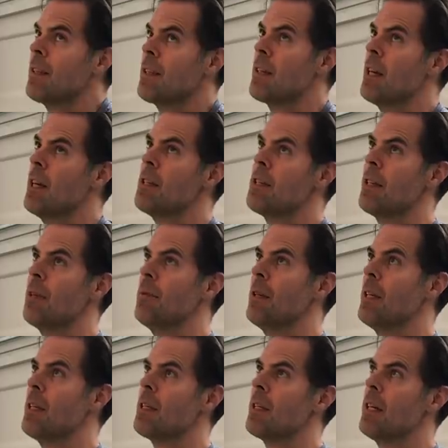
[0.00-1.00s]
so some of
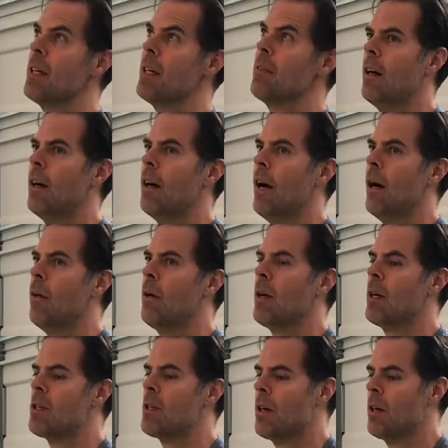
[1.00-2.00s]
this stuff I want
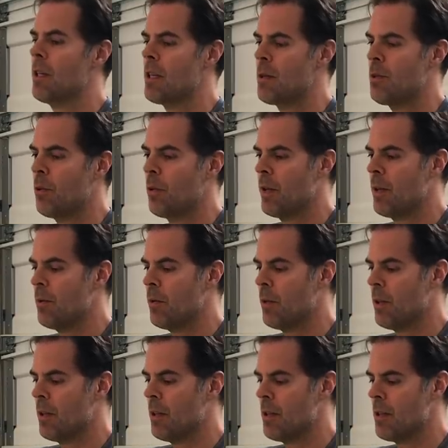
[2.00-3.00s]
to start exploring
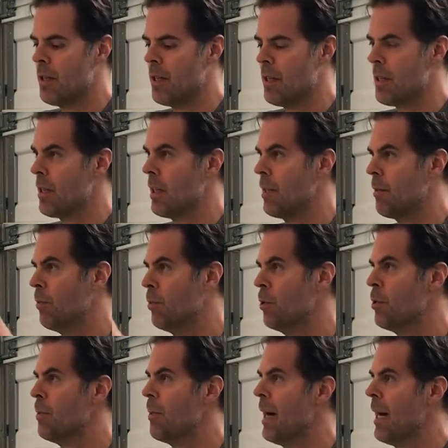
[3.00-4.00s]
more is, is like
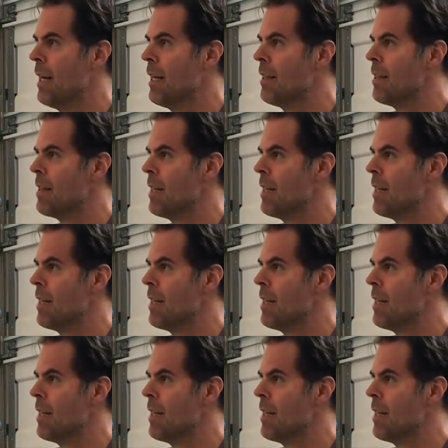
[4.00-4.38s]
Blumat